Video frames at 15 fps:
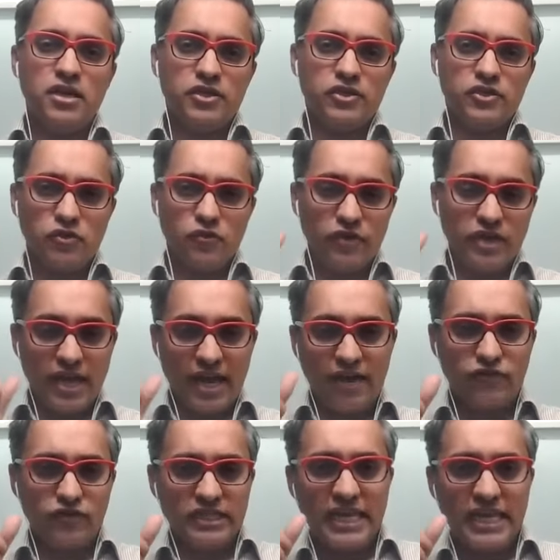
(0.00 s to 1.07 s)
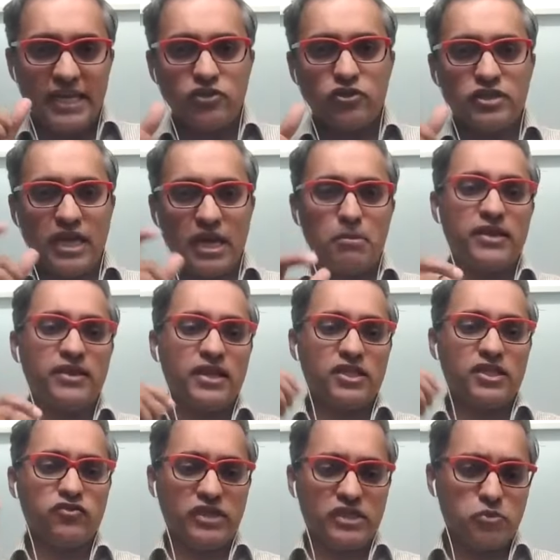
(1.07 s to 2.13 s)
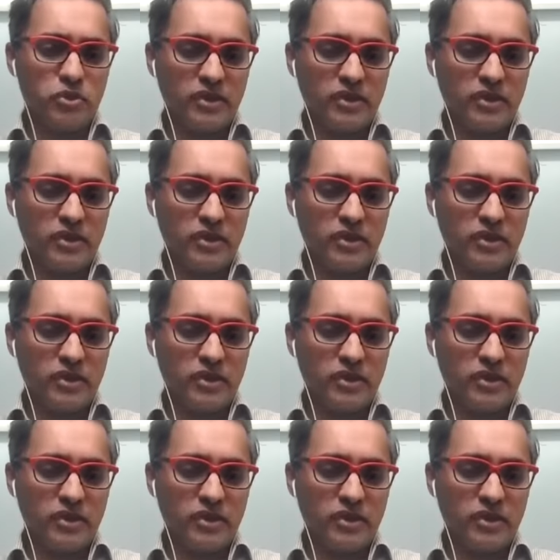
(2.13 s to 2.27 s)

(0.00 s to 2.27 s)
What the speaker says: So we have a date or timeline that's fixed